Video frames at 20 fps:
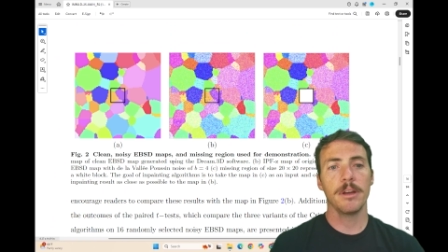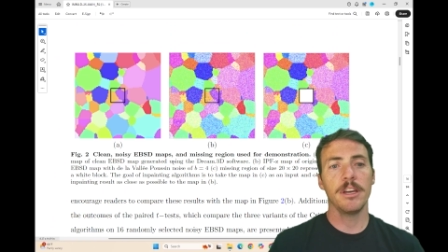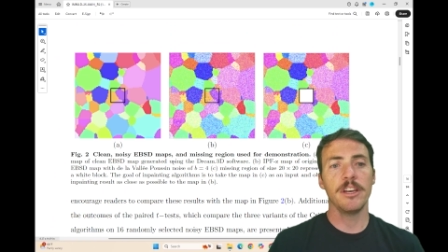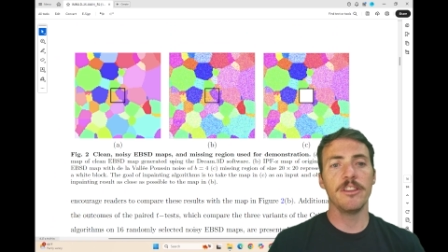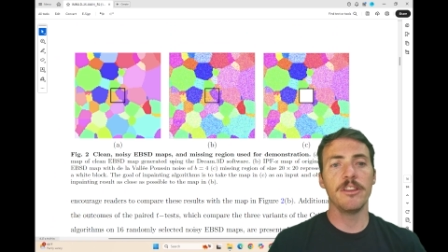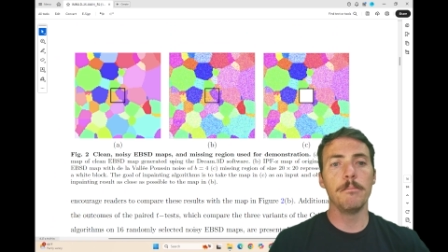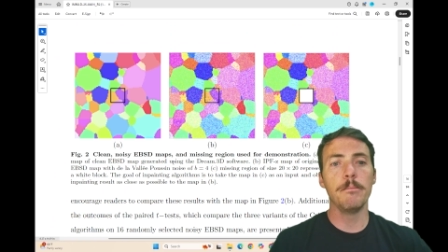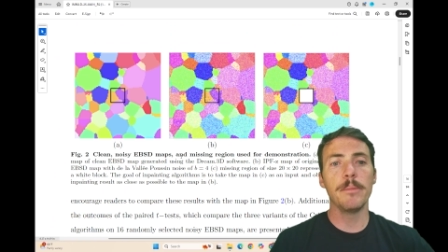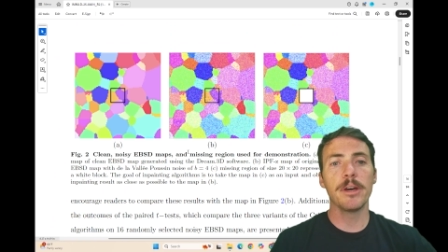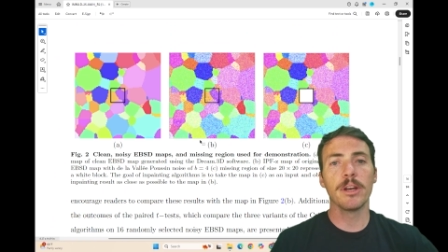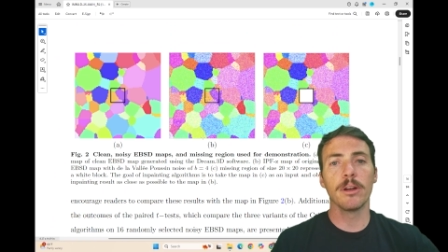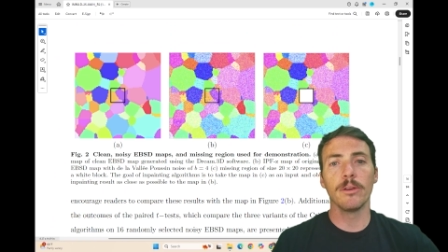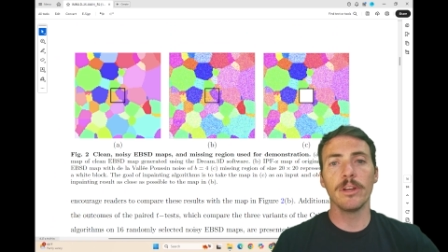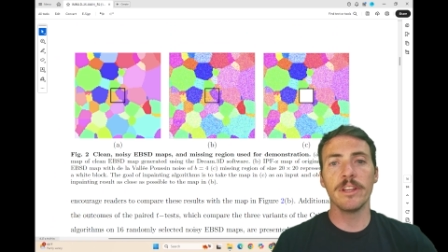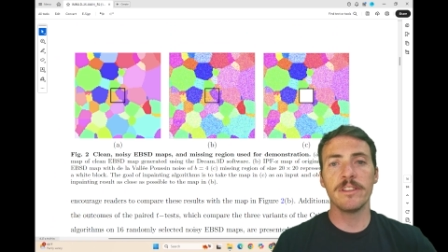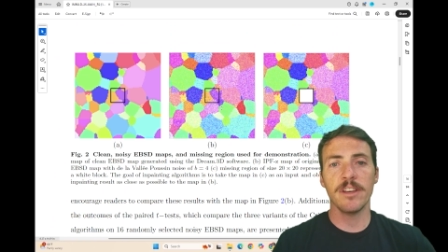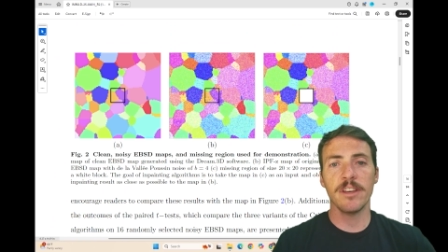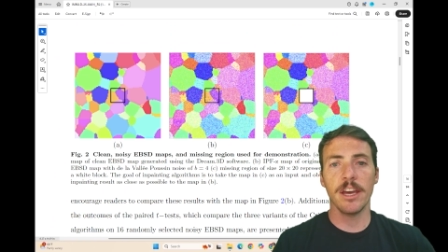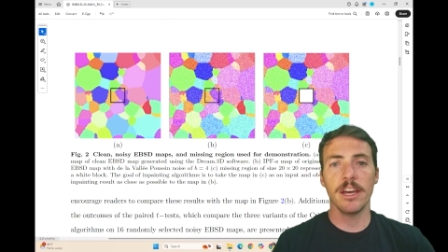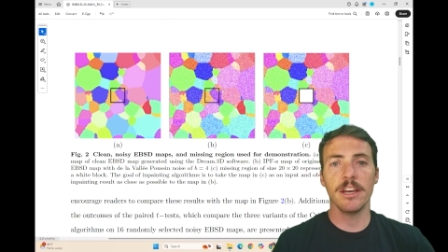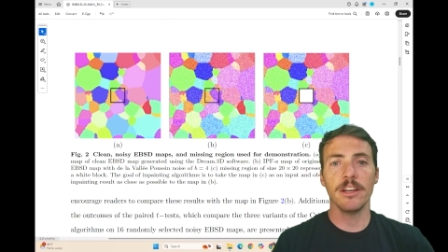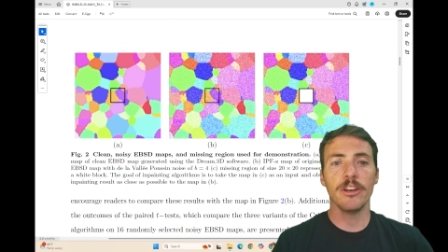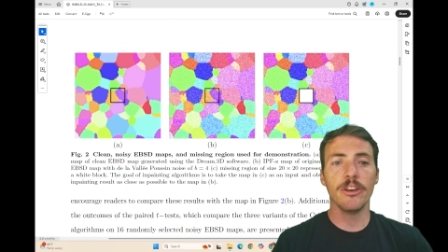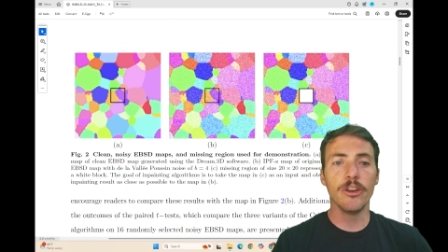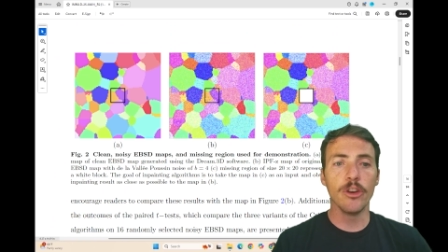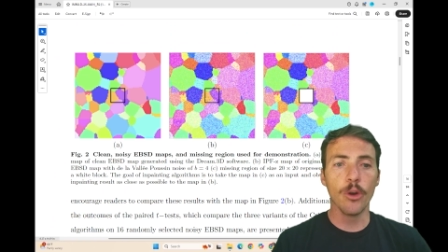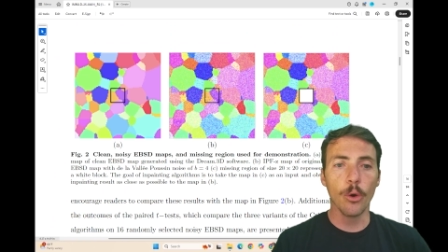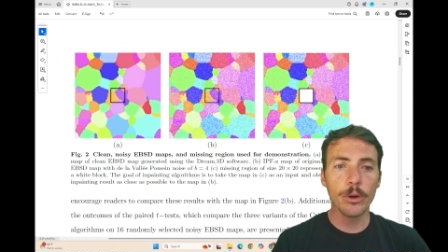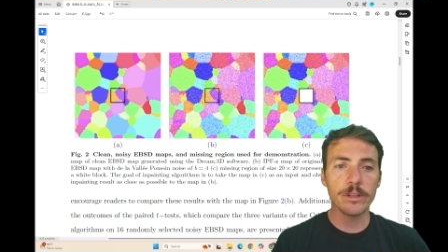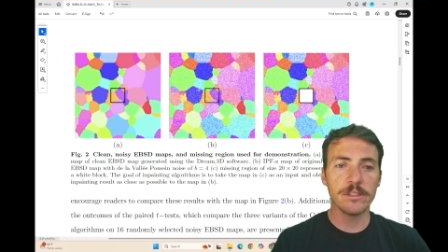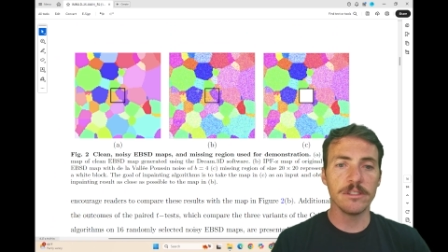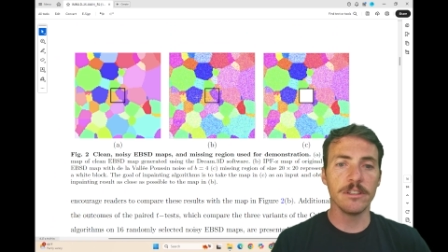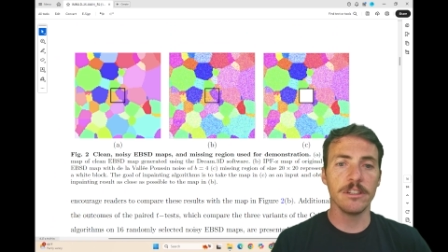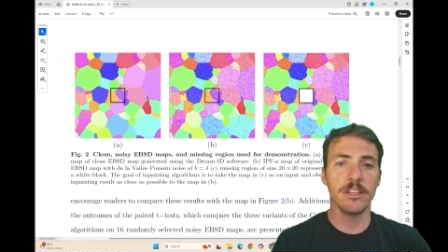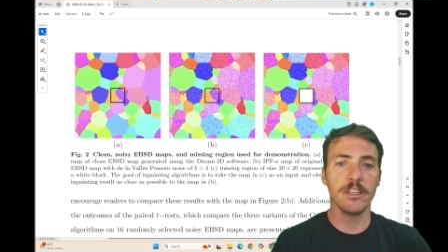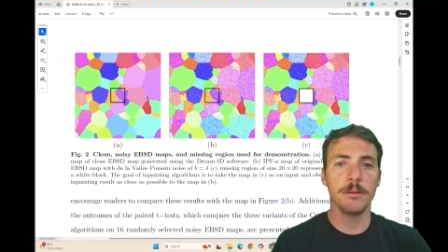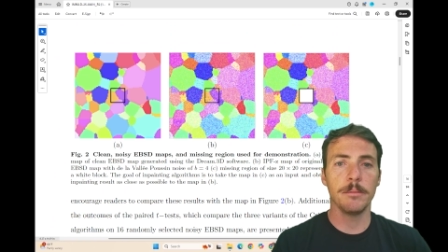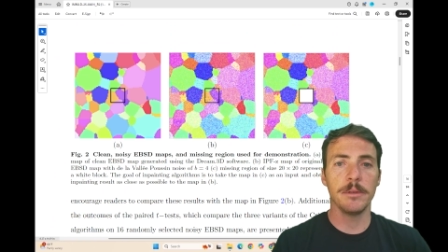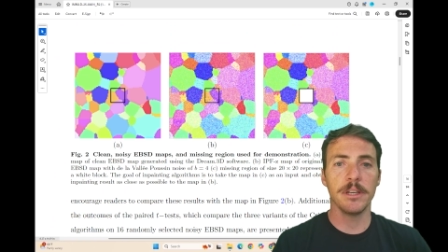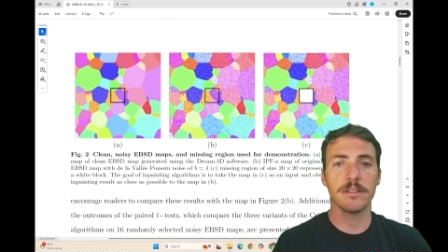In the middle, it's a
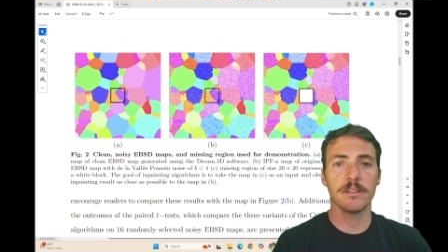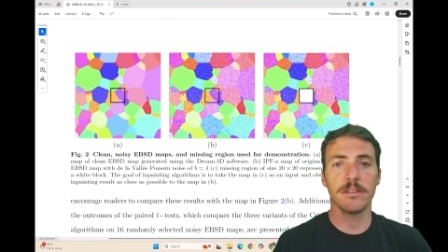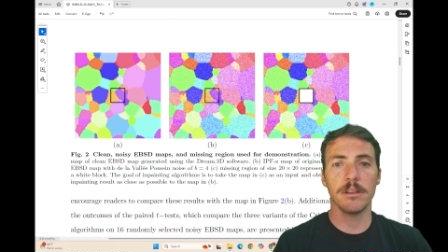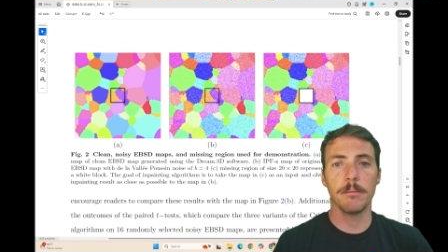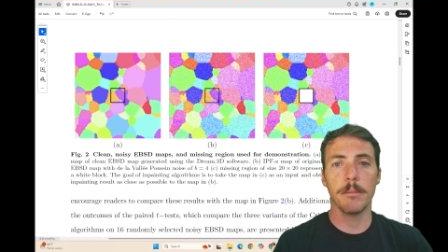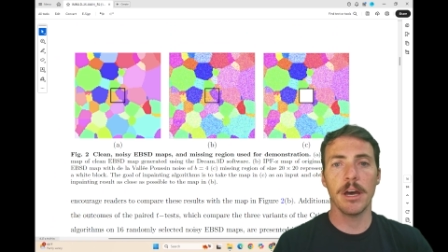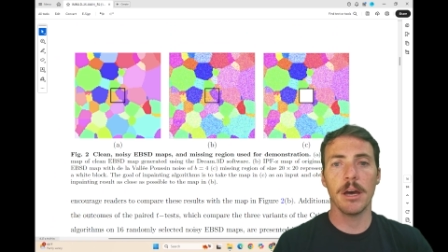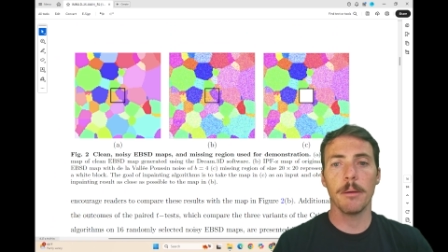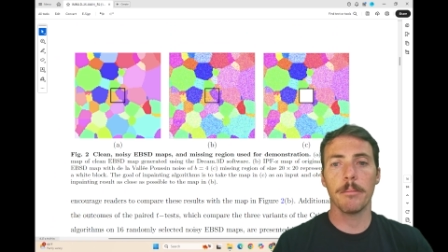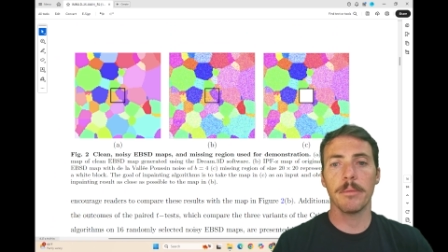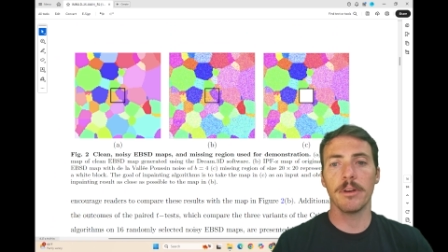noisy EBSD map.